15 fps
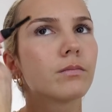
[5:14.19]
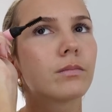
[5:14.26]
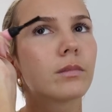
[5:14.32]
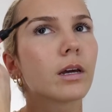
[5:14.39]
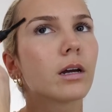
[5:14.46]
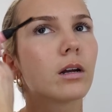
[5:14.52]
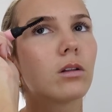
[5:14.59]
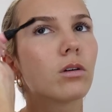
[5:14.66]

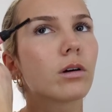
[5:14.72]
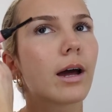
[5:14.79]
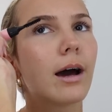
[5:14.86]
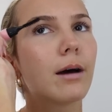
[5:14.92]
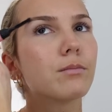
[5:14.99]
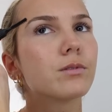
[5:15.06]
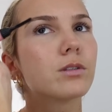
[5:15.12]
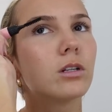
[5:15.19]
They're gonna look
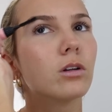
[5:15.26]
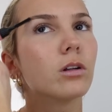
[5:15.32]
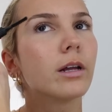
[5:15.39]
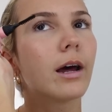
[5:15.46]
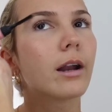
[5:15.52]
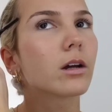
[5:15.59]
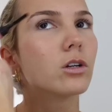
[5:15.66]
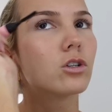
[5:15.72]
absolutely
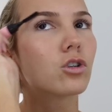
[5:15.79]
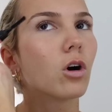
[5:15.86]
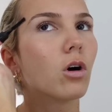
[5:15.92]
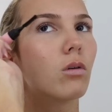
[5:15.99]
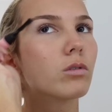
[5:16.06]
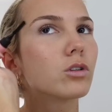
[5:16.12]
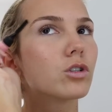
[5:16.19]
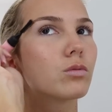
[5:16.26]
out of
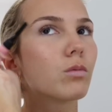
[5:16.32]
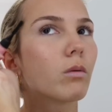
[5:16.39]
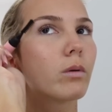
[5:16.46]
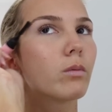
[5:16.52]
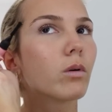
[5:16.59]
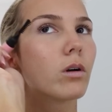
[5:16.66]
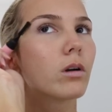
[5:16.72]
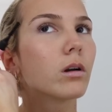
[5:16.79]
control, which is what we
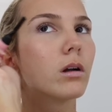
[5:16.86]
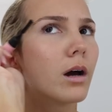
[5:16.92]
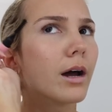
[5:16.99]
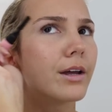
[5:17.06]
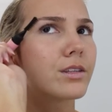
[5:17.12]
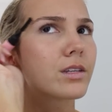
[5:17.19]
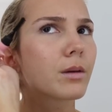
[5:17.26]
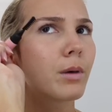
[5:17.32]
want. I
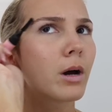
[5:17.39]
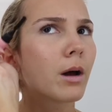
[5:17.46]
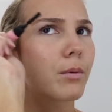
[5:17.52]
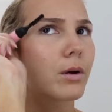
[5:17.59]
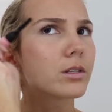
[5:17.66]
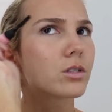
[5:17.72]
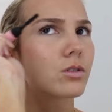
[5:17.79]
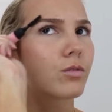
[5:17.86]
used to get my
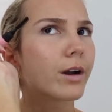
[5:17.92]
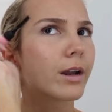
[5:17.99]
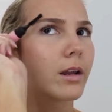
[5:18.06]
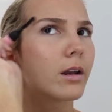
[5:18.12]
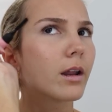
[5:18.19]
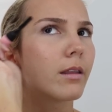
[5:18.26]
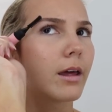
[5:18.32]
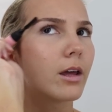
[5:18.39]
eyebrows
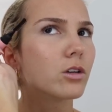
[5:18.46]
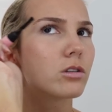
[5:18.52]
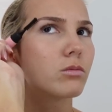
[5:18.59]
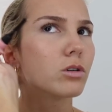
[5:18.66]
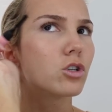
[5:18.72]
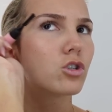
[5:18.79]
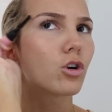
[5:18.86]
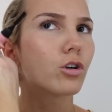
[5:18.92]
threaded and they used to
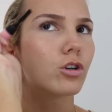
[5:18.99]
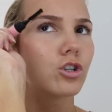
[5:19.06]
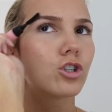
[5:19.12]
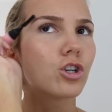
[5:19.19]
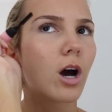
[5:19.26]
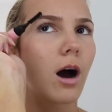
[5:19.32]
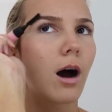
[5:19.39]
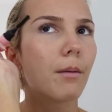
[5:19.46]
be so
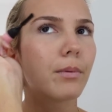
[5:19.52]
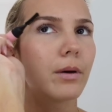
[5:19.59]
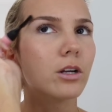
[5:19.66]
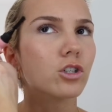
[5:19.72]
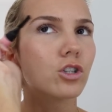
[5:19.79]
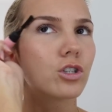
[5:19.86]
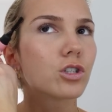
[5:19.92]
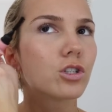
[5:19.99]
sharp and
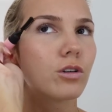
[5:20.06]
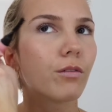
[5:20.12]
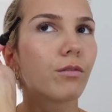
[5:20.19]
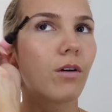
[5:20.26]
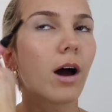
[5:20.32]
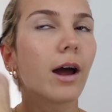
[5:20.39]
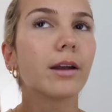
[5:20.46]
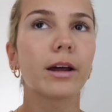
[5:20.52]
just
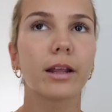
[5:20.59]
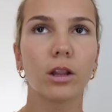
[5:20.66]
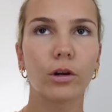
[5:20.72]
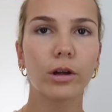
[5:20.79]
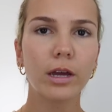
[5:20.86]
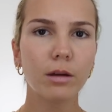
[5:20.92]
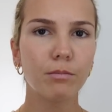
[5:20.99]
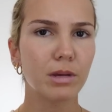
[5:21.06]
defined. I
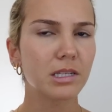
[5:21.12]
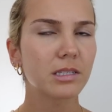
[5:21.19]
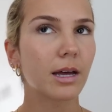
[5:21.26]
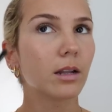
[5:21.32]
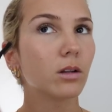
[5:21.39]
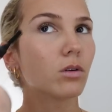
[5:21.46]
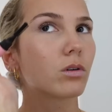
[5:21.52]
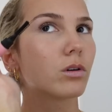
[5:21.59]
low-key miss
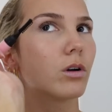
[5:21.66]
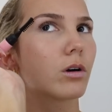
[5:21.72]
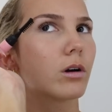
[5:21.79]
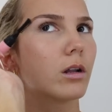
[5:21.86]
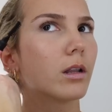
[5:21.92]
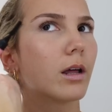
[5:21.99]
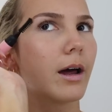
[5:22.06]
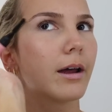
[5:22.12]
that look, not
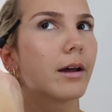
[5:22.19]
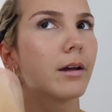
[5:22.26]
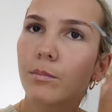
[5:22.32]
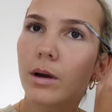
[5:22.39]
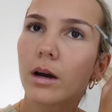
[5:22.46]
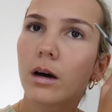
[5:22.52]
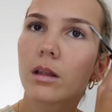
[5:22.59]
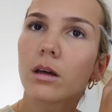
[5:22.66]
gonna lie.
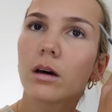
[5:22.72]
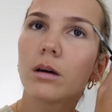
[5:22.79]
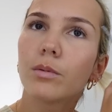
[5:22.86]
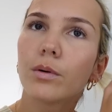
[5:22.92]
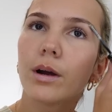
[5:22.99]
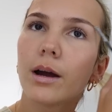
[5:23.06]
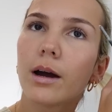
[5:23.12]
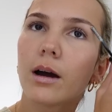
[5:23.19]
My other
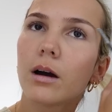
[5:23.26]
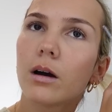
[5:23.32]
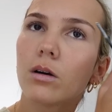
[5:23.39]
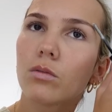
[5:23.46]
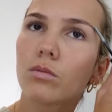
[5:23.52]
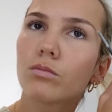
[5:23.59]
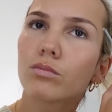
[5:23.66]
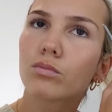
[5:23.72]
eyebrow,
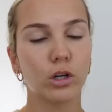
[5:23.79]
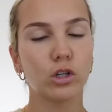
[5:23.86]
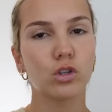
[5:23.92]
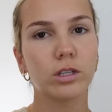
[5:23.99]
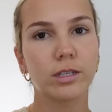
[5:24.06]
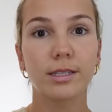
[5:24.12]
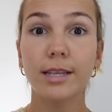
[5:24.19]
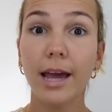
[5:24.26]
I'm gonna do
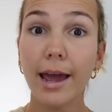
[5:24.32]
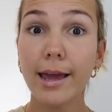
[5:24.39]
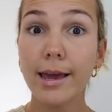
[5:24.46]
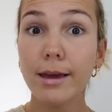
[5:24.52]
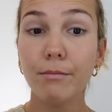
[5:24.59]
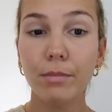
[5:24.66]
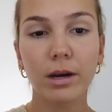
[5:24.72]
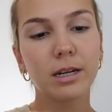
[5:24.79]
the
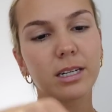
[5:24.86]
same.